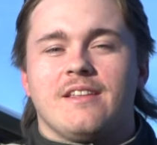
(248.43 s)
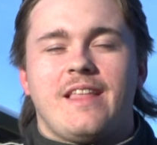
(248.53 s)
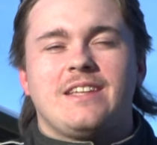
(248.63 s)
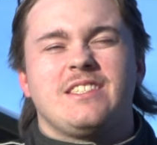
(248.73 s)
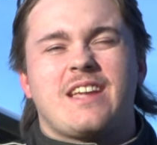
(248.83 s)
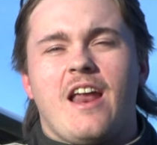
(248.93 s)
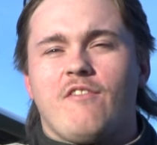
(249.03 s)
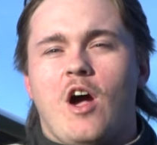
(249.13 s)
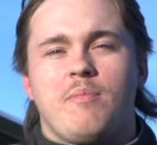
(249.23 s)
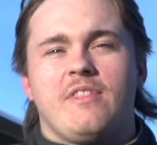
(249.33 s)
That's just kind of
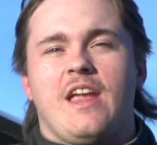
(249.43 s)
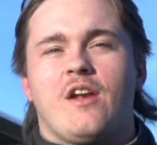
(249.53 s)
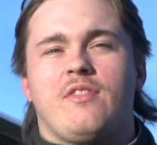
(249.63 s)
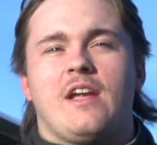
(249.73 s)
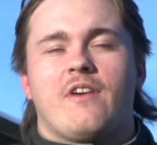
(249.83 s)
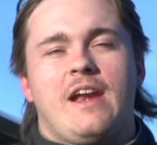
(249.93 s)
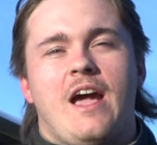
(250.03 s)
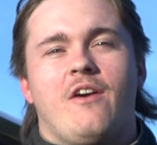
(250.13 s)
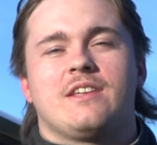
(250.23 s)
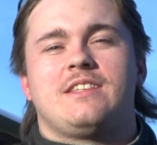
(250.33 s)
an up in the air thing right
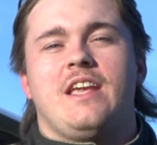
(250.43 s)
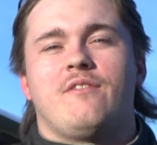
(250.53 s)
now to see